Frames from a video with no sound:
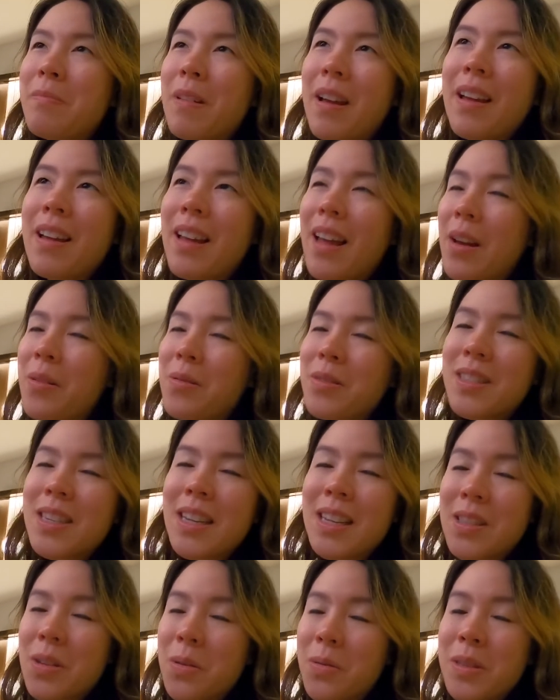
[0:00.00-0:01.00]
I, I would
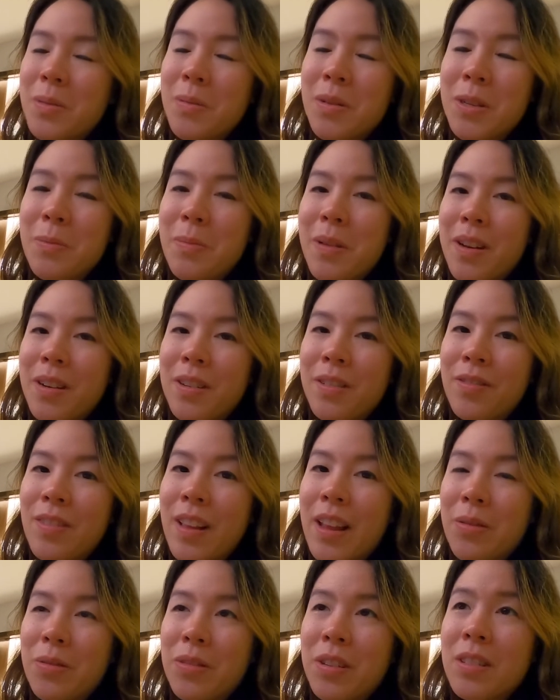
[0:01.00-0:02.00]
say it's always much better
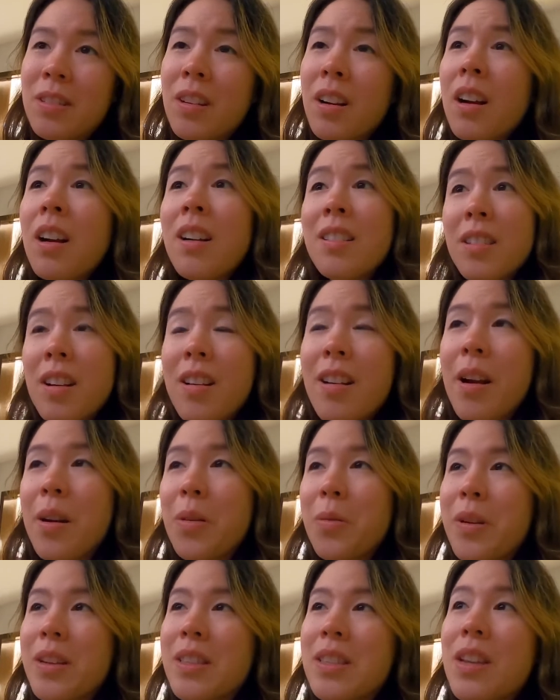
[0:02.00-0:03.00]
flying with Qatar
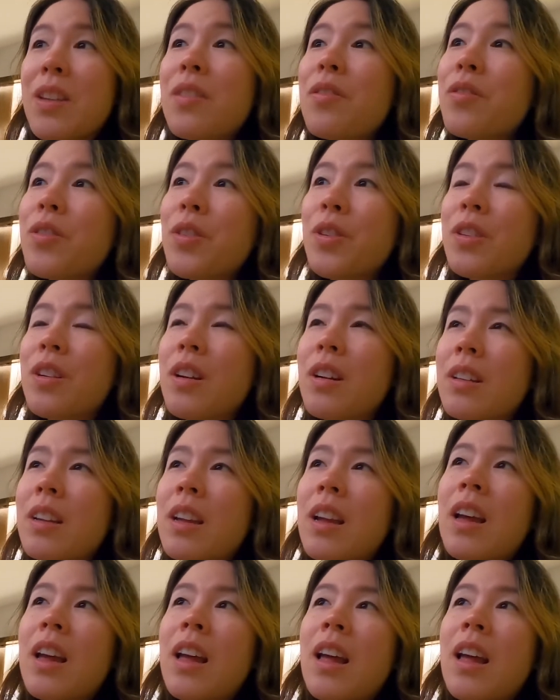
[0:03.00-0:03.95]
Airways if you're not,